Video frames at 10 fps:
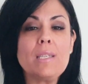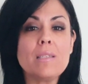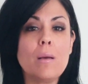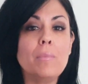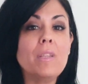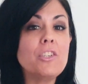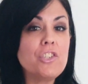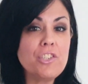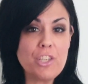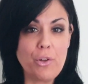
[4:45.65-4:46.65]
some
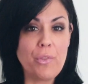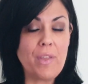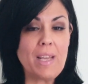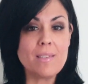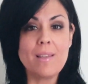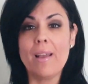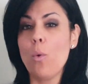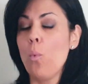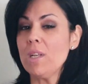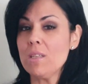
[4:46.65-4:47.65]
logistical things like
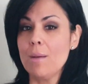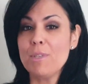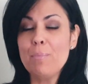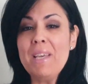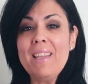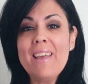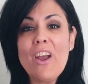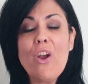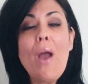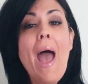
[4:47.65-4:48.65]
what time to be
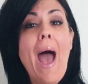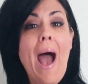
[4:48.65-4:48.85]
there,